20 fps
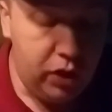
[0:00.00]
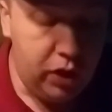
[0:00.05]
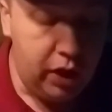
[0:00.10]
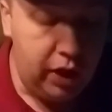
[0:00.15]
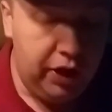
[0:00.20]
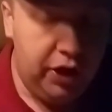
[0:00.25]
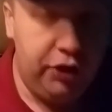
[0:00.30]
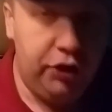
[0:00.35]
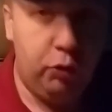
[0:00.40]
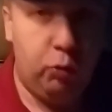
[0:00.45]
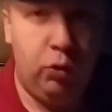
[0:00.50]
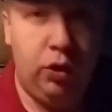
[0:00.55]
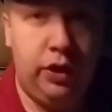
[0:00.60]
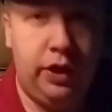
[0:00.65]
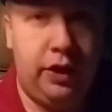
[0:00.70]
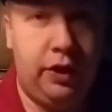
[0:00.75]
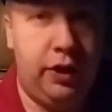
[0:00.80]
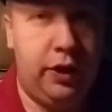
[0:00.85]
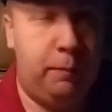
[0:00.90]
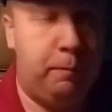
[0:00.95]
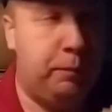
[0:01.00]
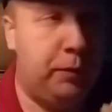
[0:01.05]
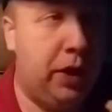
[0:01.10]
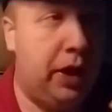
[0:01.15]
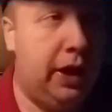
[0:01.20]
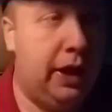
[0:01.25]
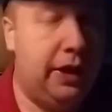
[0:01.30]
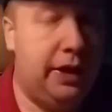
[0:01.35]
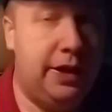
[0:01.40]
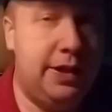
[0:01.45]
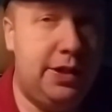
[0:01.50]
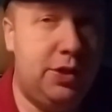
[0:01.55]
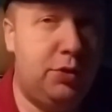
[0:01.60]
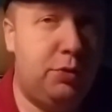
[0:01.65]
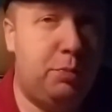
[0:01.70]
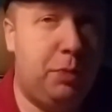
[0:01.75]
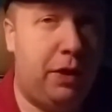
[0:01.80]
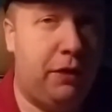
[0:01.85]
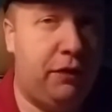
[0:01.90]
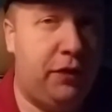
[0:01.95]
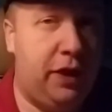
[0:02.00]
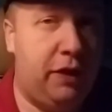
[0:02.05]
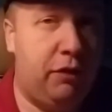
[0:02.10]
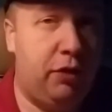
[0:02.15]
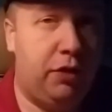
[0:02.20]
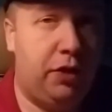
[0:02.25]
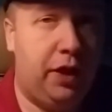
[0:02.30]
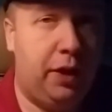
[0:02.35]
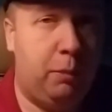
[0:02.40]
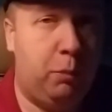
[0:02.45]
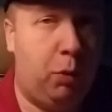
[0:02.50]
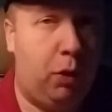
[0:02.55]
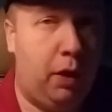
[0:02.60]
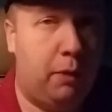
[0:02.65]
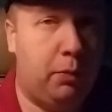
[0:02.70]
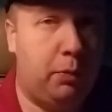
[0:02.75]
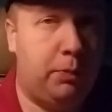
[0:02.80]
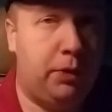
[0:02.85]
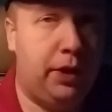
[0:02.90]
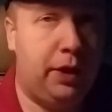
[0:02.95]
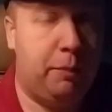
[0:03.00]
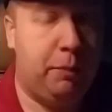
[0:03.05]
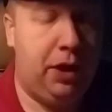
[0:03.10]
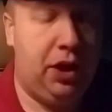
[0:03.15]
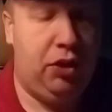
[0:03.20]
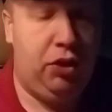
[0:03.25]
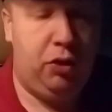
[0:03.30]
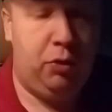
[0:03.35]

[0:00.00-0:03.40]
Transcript: These are really good. This is my favorite thing probably about their